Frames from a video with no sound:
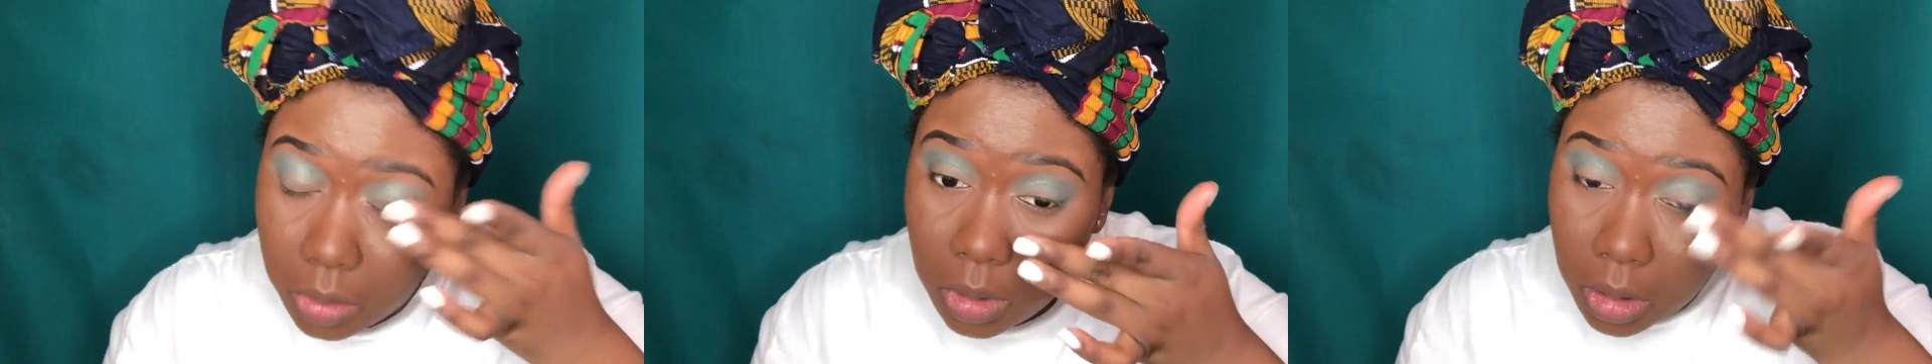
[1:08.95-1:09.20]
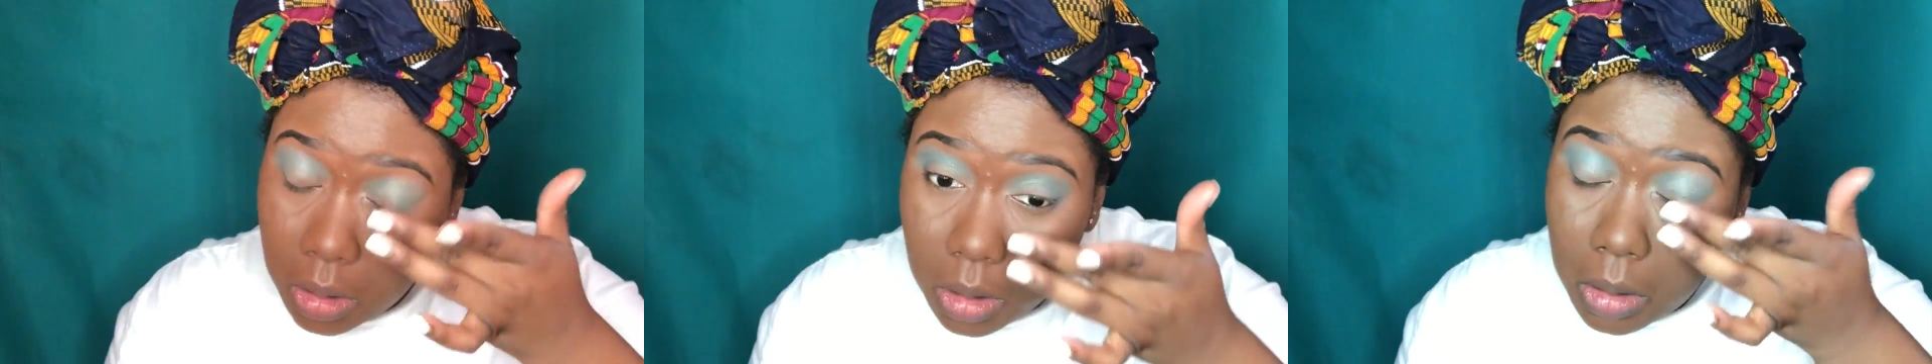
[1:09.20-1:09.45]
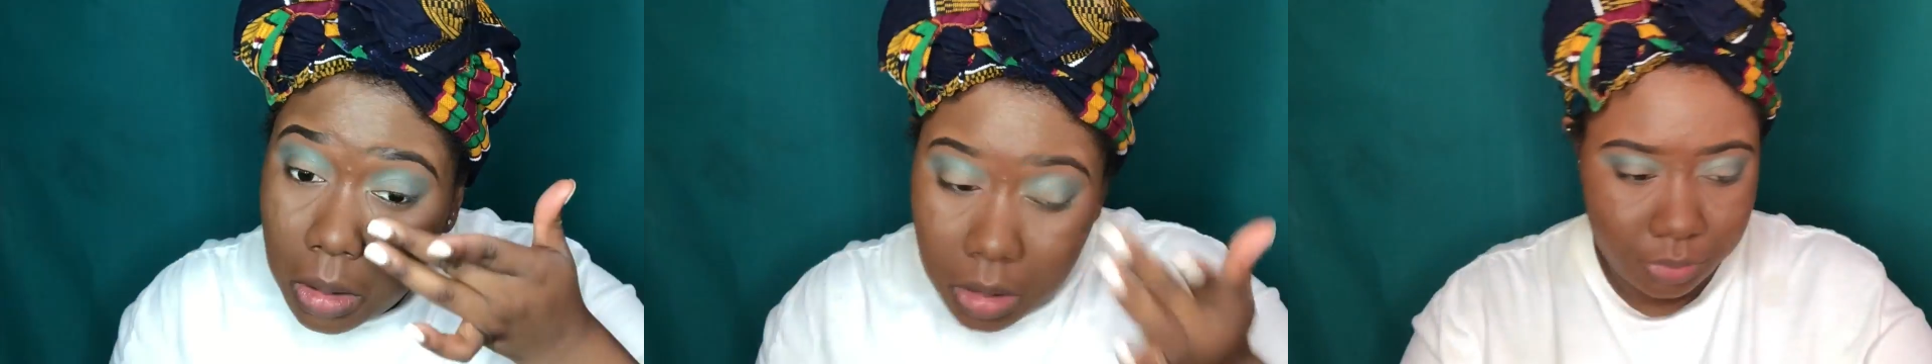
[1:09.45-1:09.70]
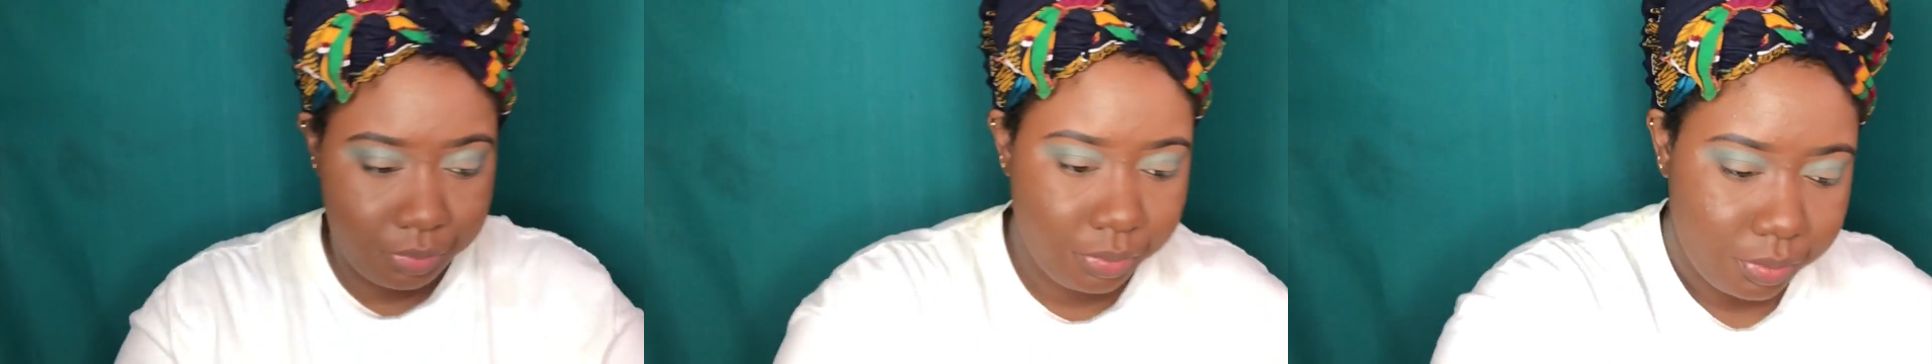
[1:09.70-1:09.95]
it's going
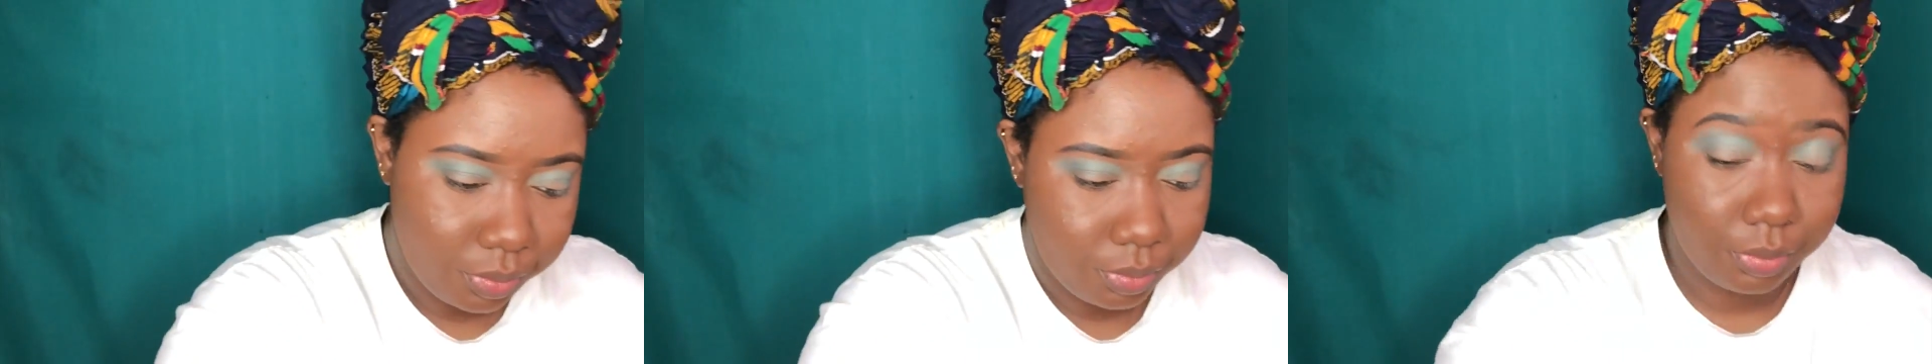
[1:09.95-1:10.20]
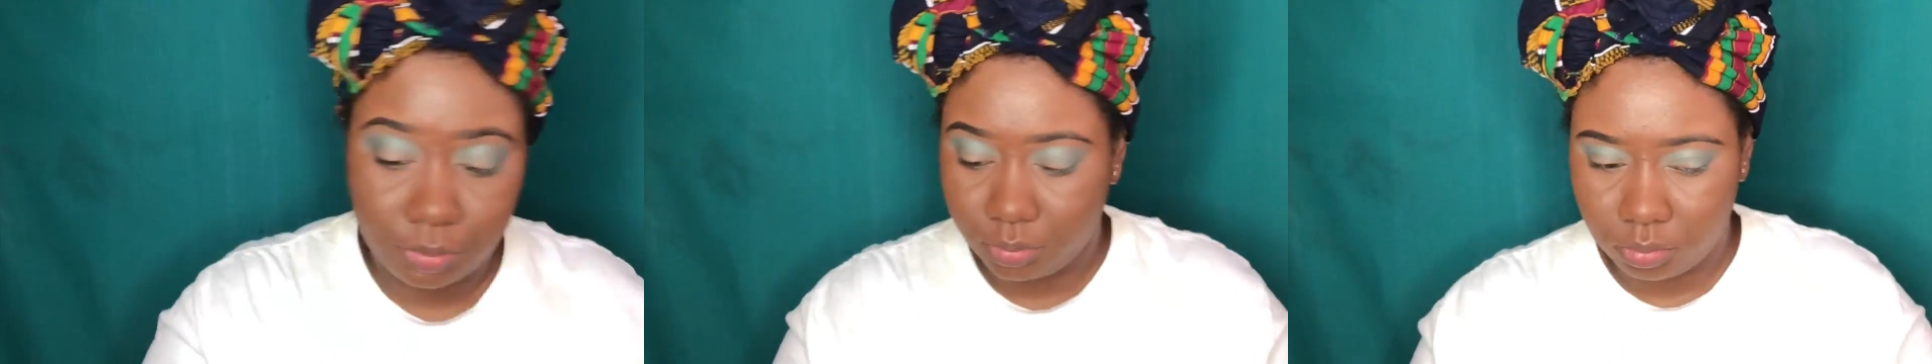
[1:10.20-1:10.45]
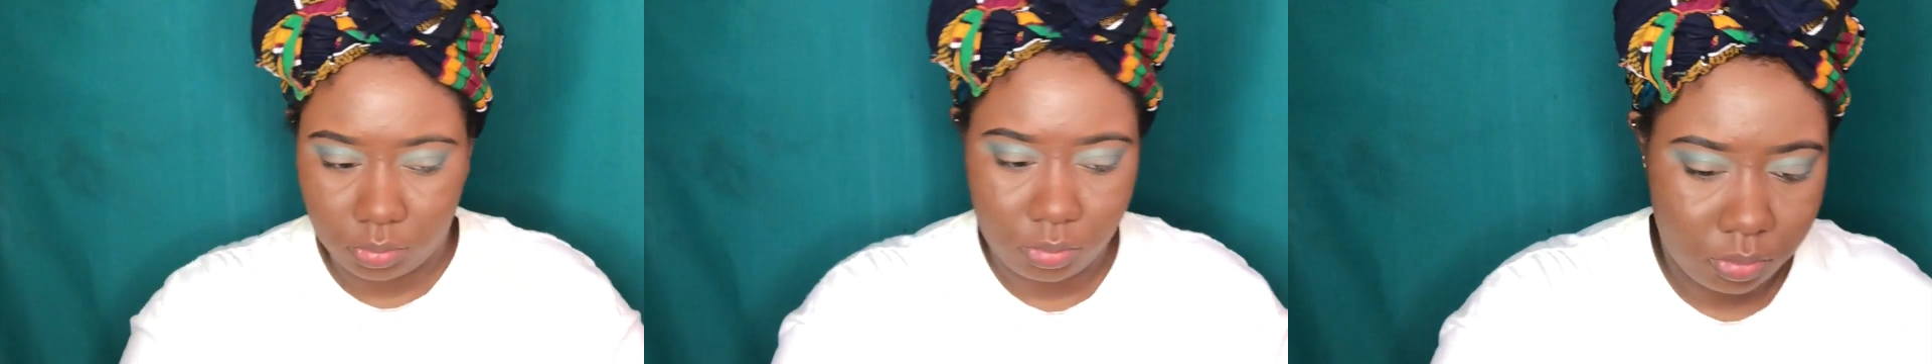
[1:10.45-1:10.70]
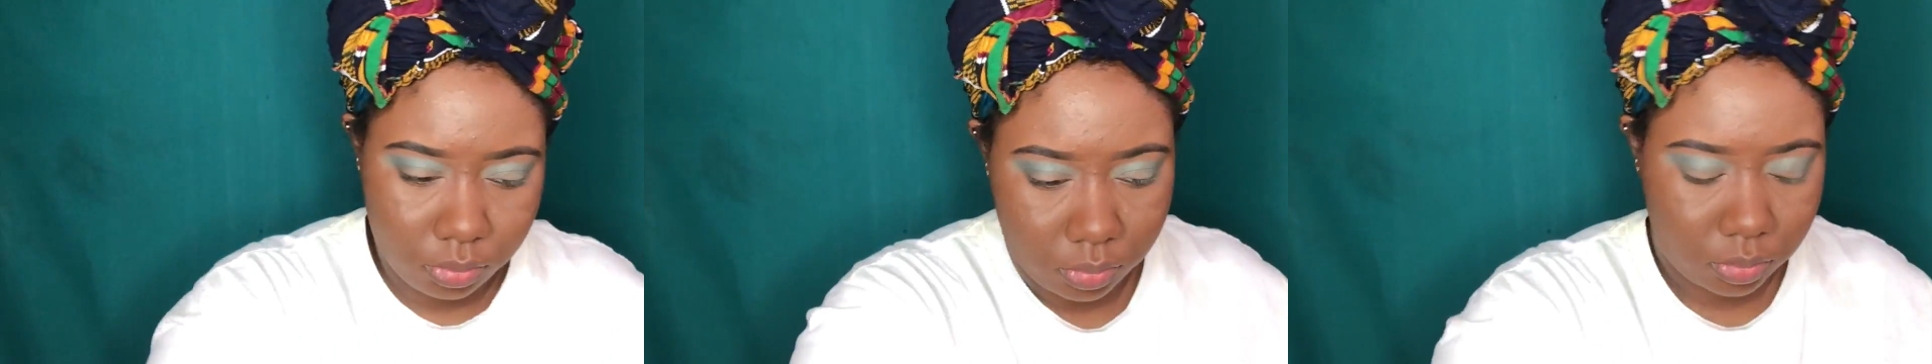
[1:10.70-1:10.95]
left
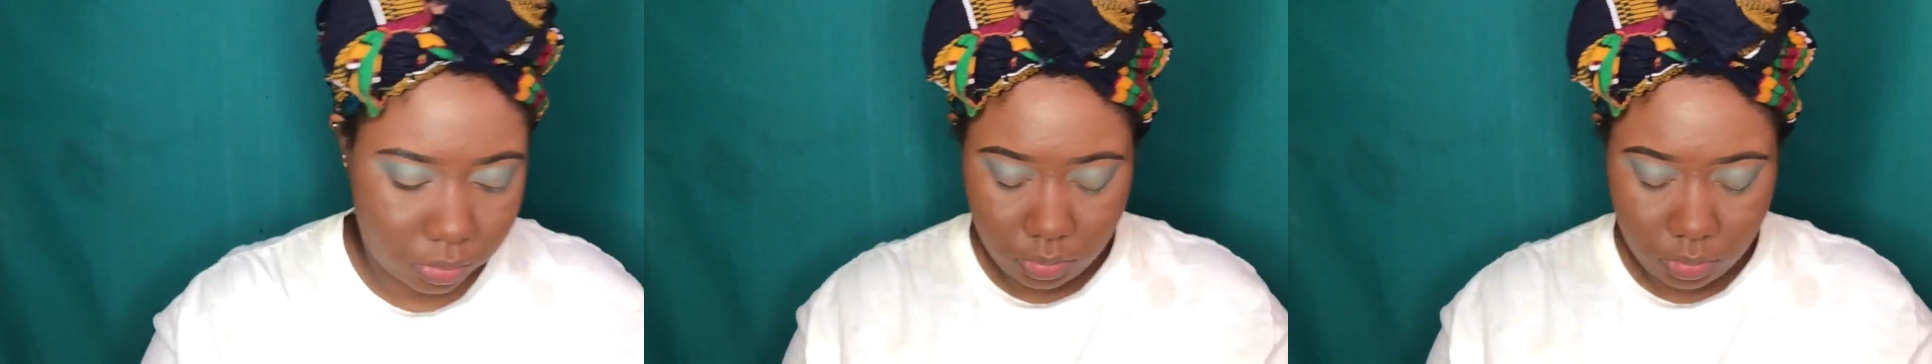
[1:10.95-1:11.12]
because